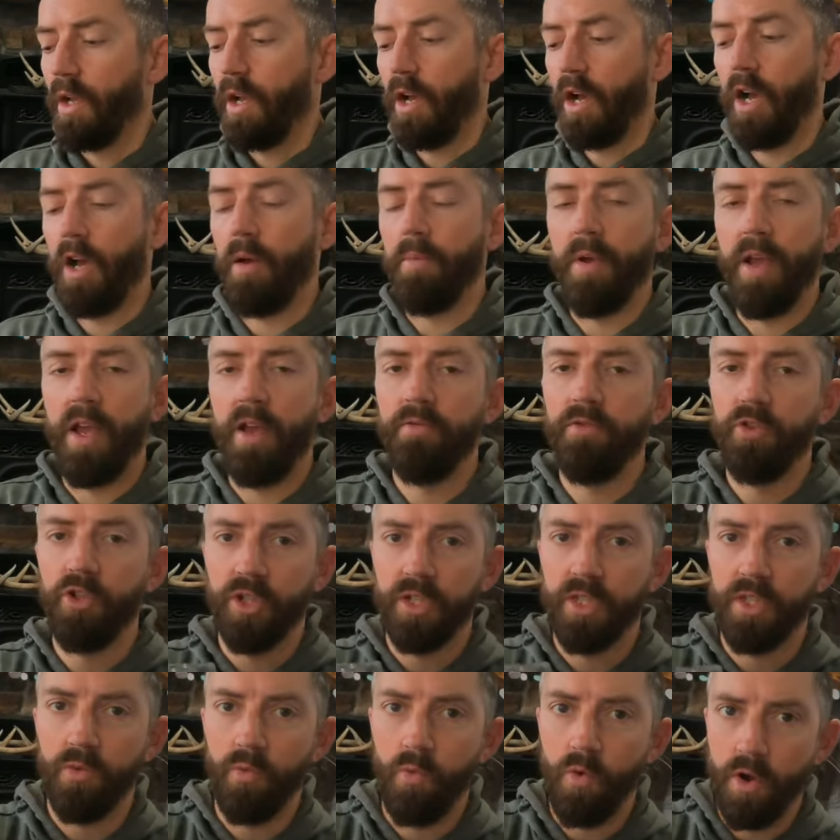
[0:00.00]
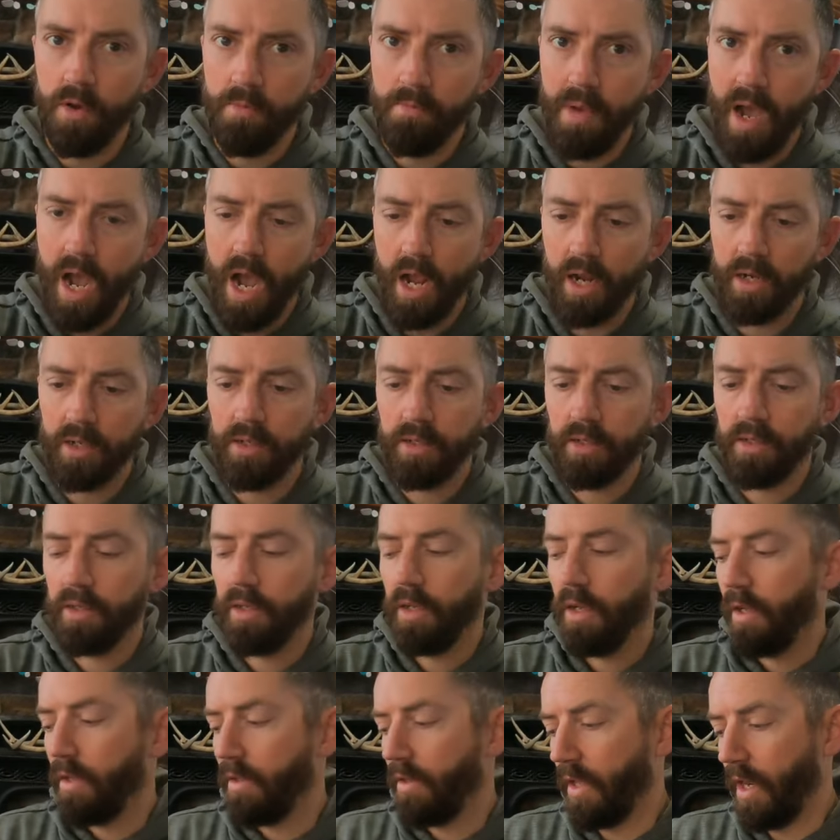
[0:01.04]
Um, I have just the one
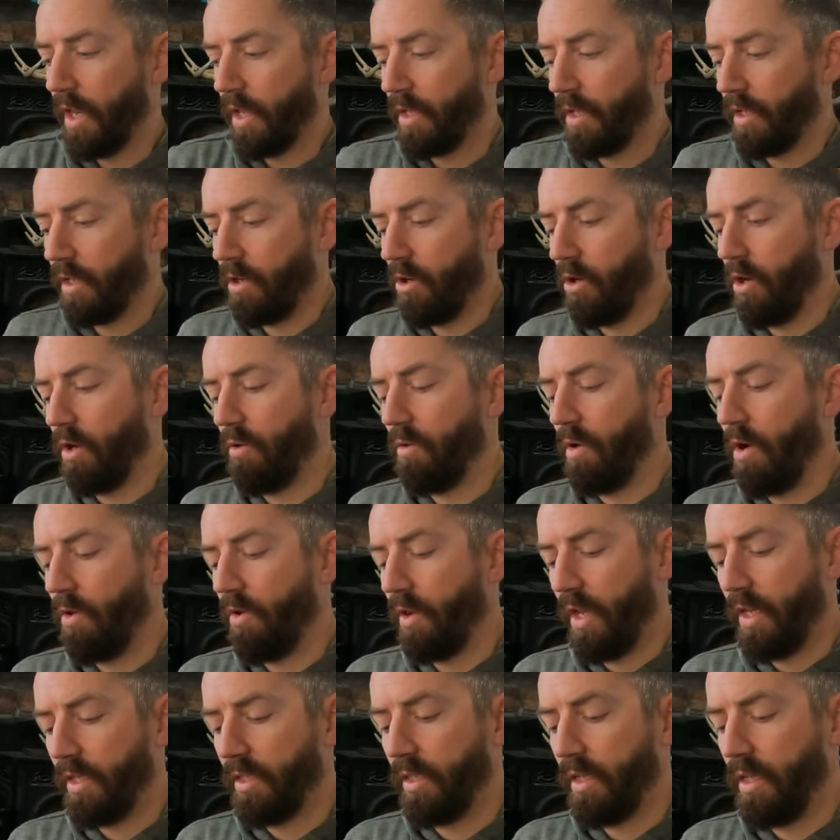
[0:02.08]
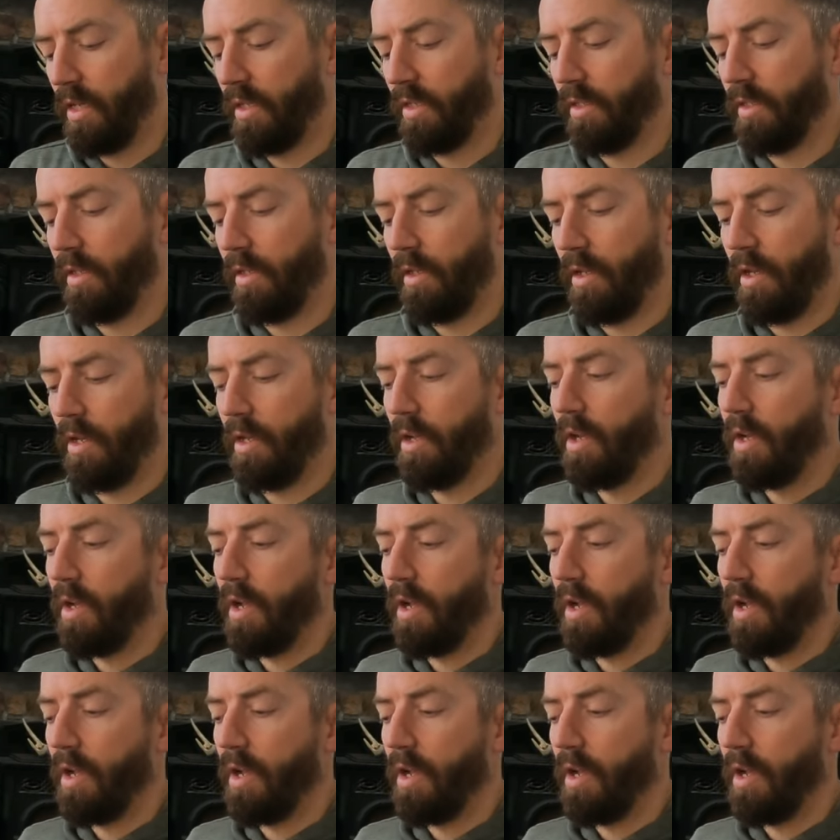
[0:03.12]
box that I can carry around nice and easily.